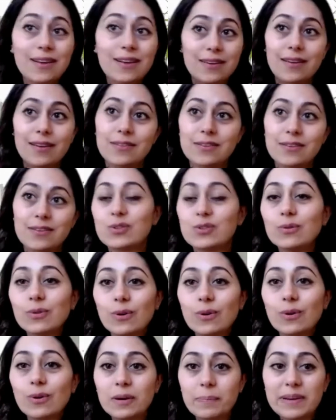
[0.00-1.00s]
this tool
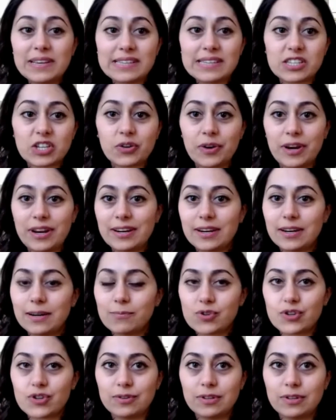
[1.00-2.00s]
Coinbase has created, and I'm
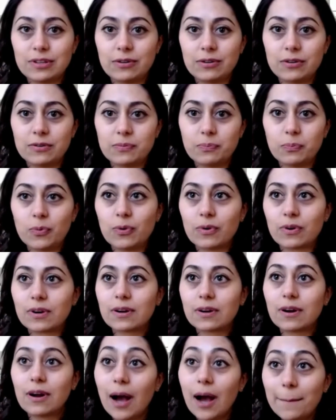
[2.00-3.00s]
sure that there is more
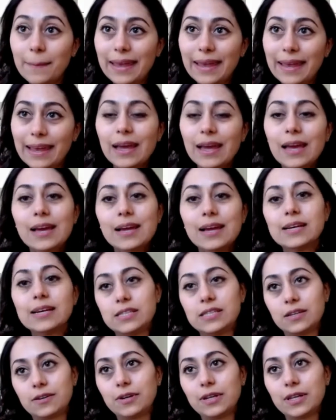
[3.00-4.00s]
coming,
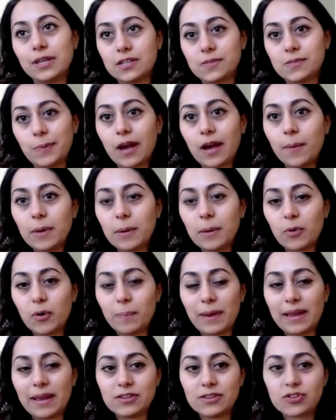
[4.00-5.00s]
considering that it's becoming more
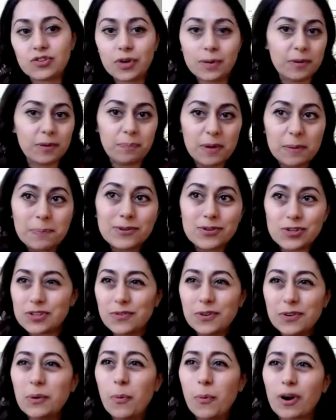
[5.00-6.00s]
mainstream and people just
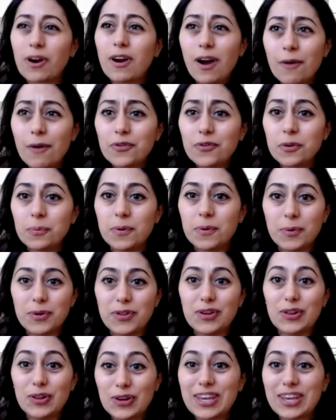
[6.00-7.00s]
feel more comfortable with
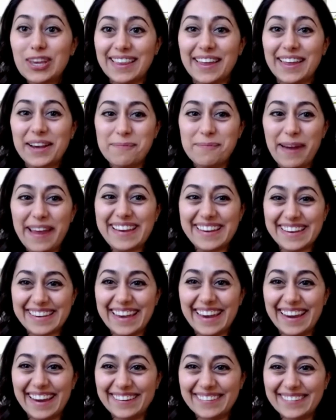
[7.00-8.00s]
it looking like a bank
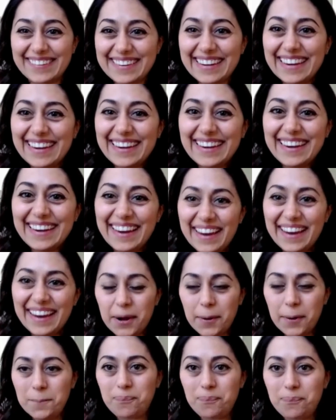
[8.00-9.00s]
account.
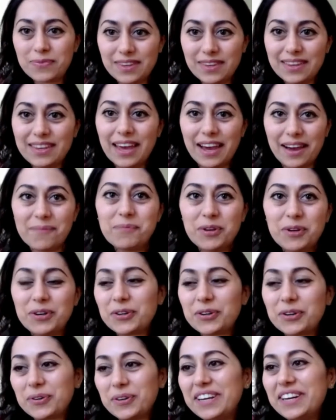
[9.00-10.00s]
Yeah, you'd
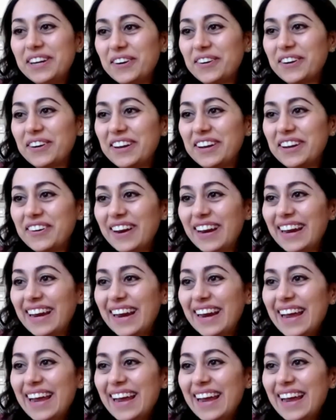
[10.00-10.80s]
agree? Okay, great.